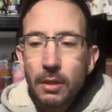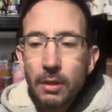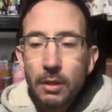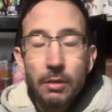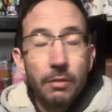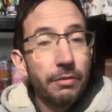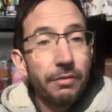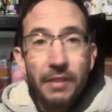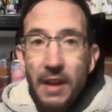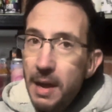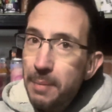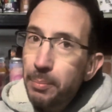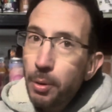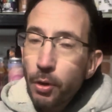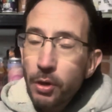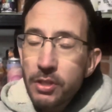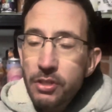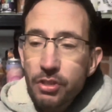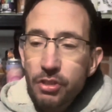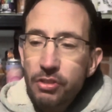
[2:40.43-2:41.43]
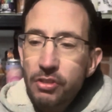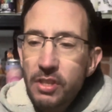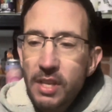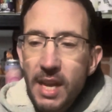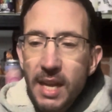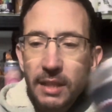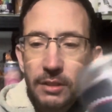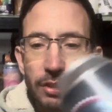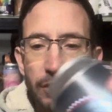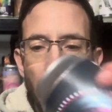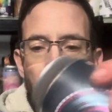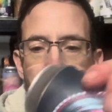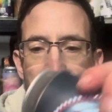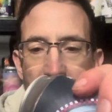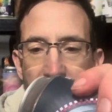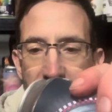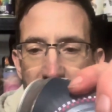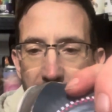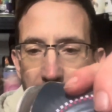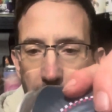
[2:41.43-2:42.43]
Fair point, yeah. So I'm going to
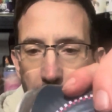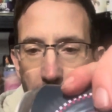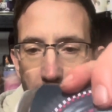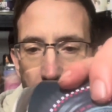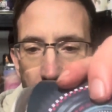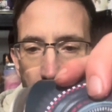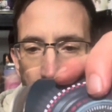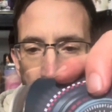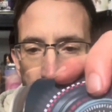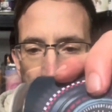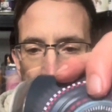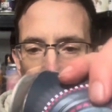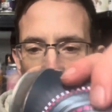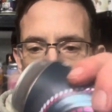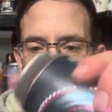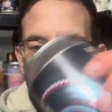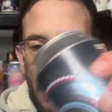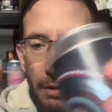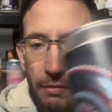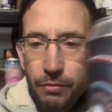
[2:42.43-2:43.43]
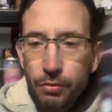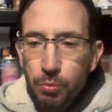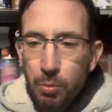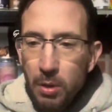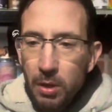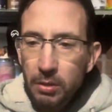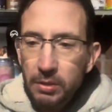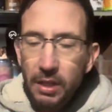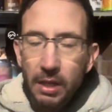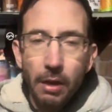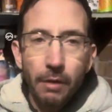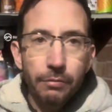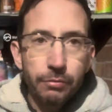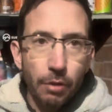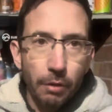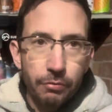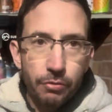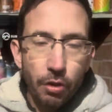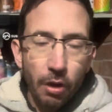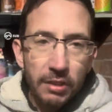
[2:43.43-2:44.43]
get, as you can see, I've swirled it. I've
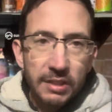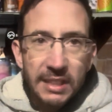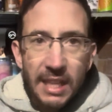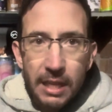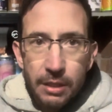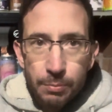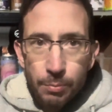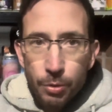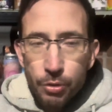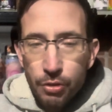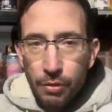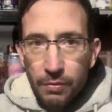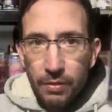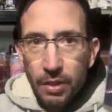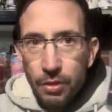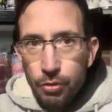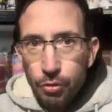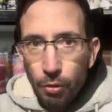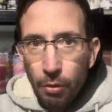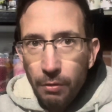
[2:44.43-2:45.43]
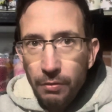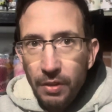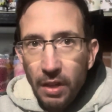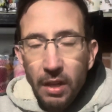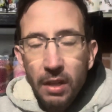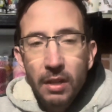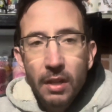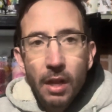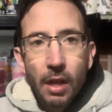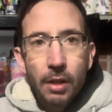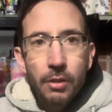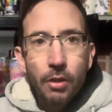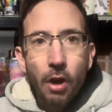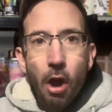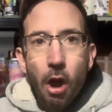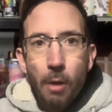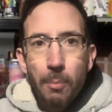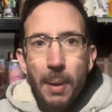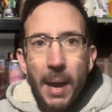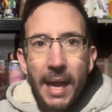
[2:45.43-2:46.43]
tried to get as much of the sort of the
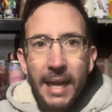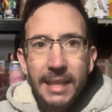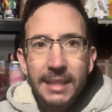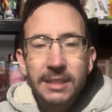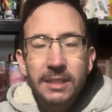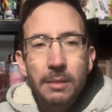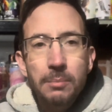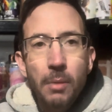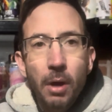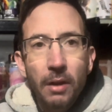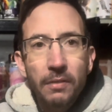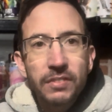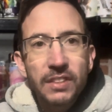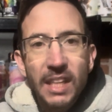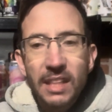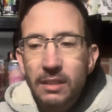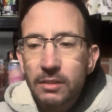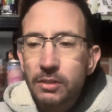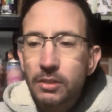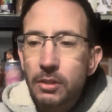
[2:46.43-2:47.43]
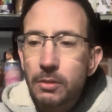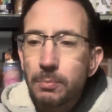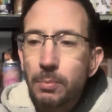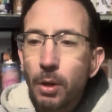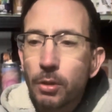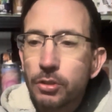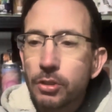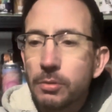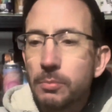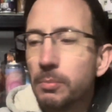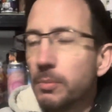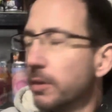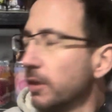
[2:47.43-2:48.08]
hop haze that might have settled to the bottom.